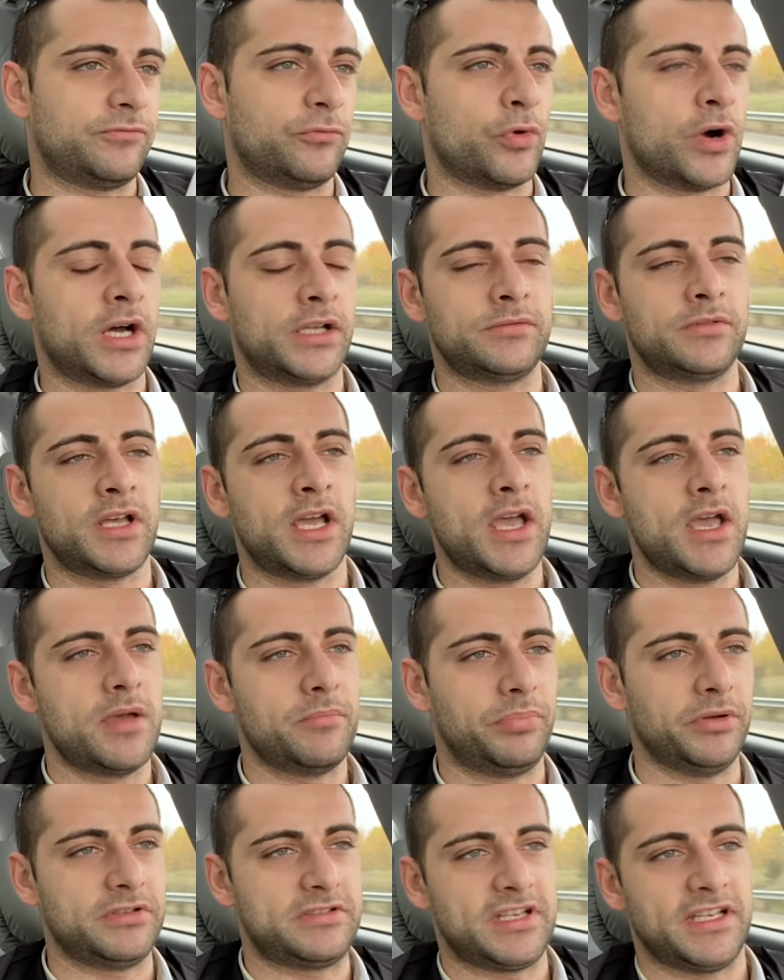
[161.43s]

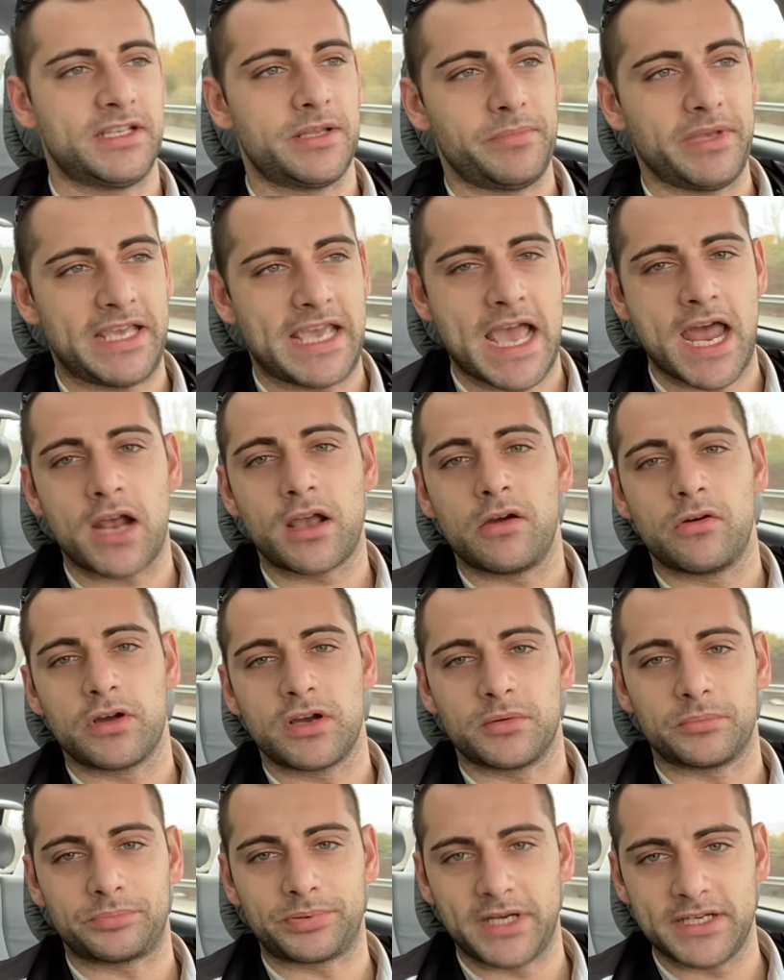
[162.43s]
one puts in the mechanical
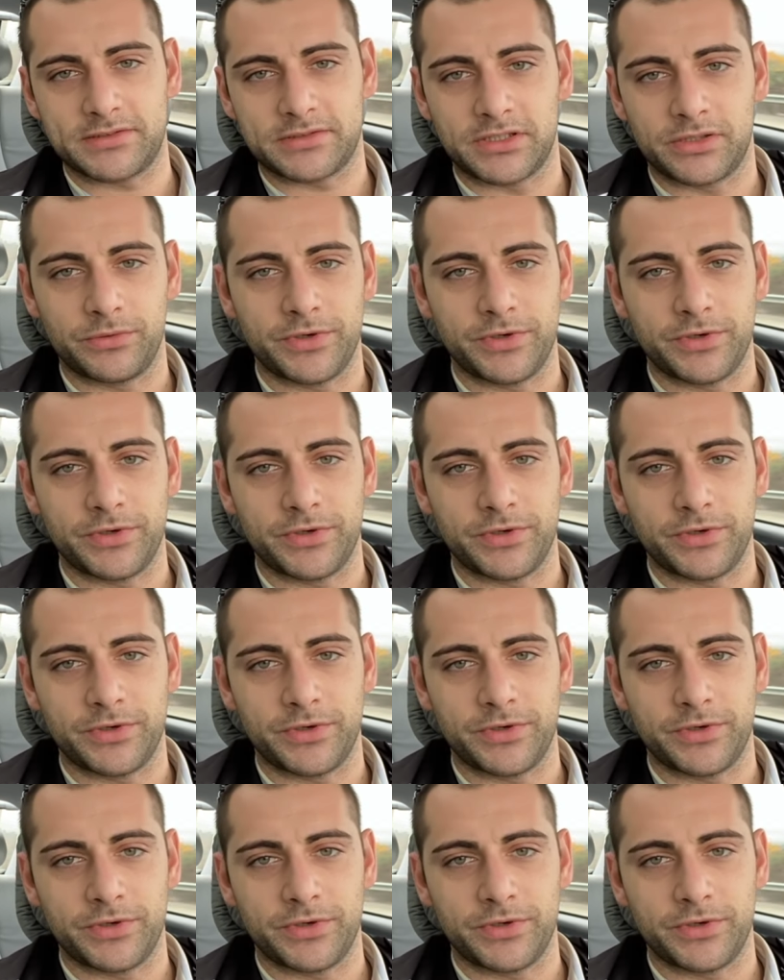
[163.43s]
compressor,